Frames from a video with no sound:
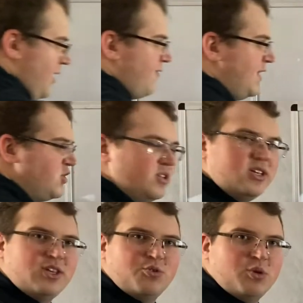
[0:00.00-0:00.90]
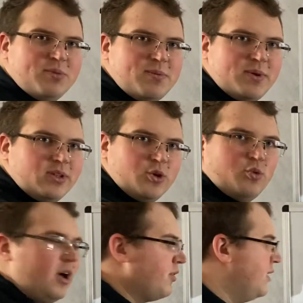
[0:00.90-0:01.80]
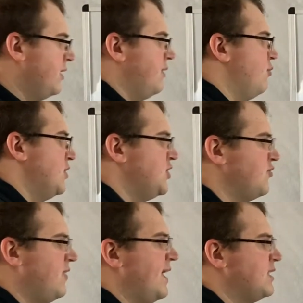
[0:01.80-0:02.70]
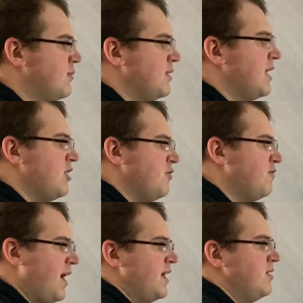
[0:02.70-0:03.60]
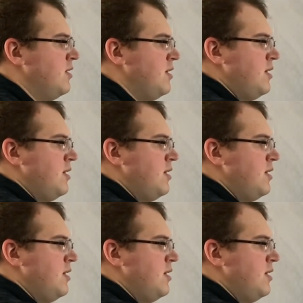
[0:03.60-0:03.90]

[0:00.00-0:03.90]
eventually you will be building wealth once you find something that you find